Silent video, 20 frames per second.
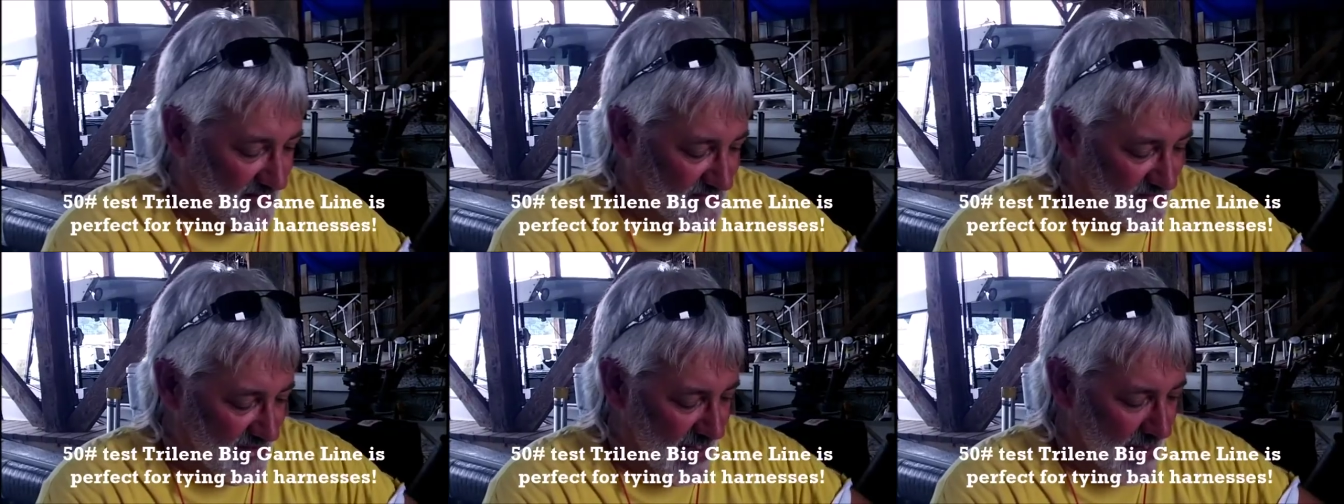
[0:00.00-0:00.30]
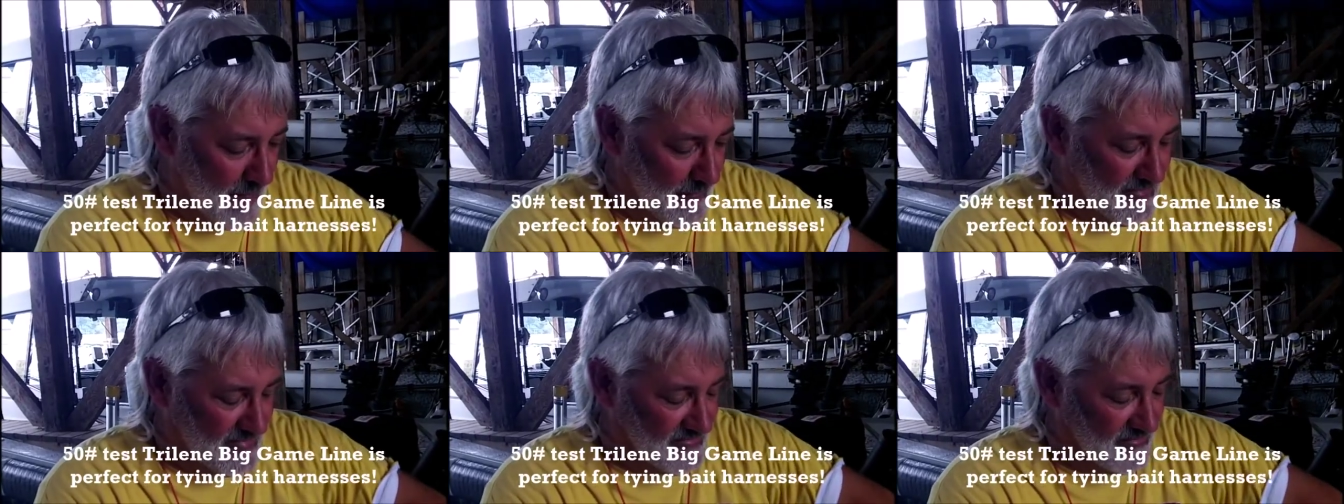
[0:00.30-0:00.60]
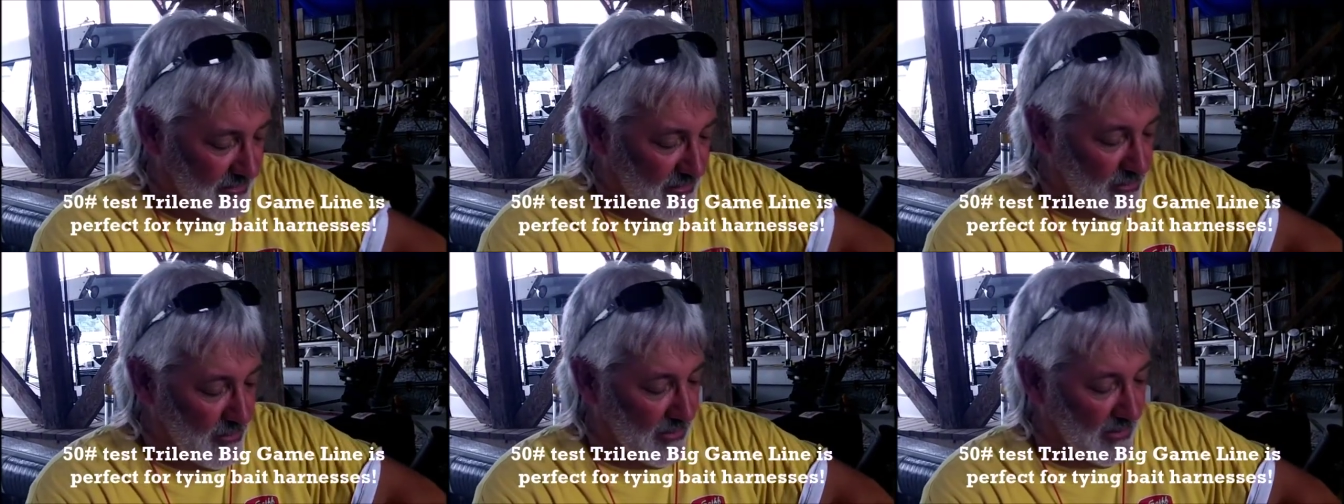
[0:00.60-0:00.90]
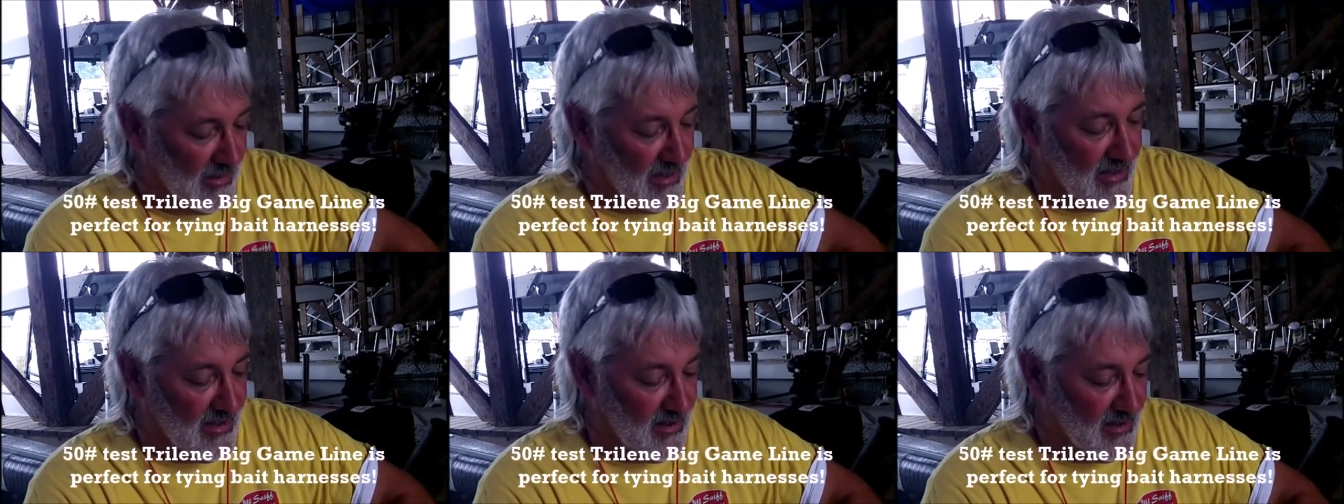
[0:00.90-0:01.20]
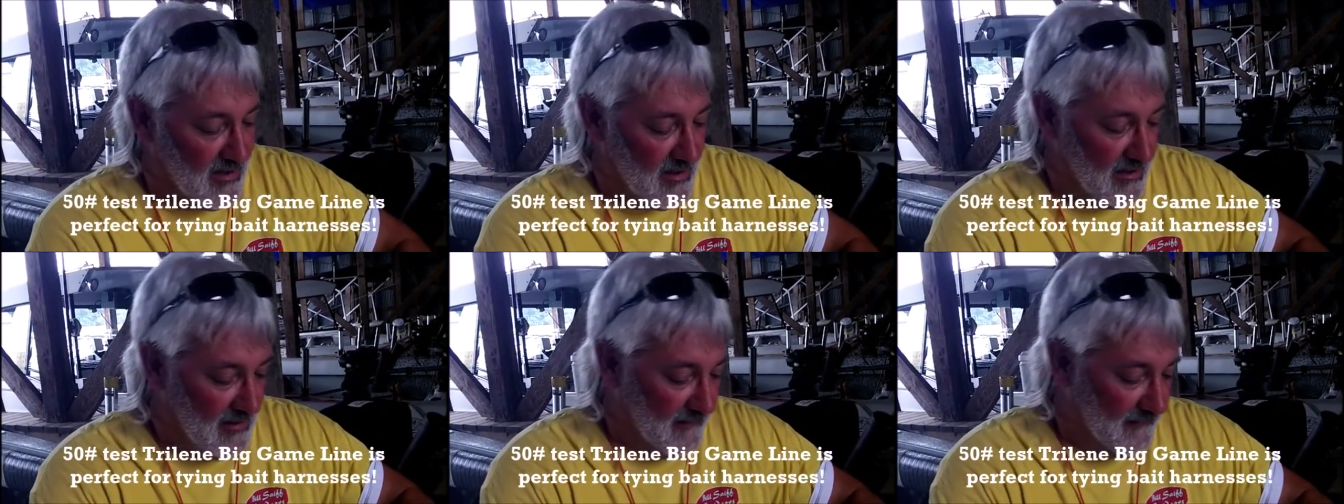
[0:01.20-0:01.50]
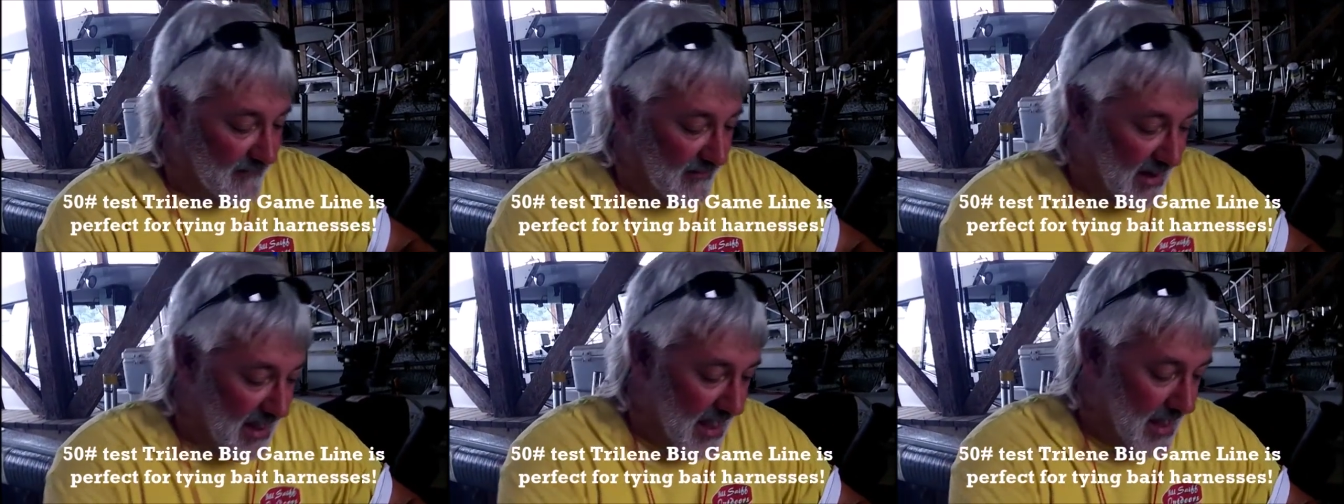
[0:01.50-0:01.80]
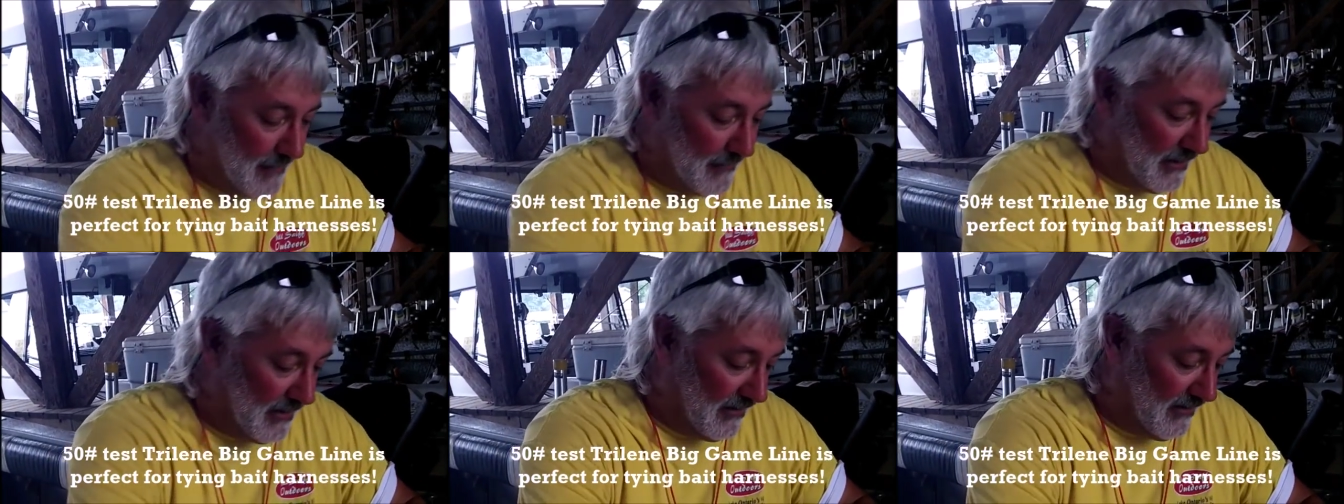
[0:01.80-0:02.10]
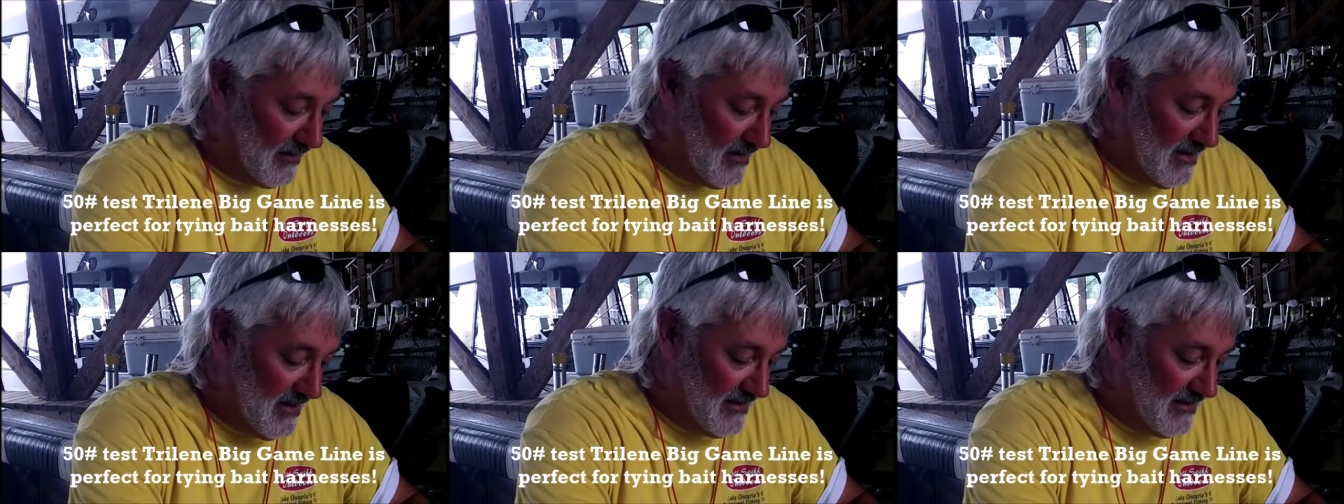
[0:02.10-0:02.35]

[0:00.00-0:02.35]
it's absolutely phenomenal.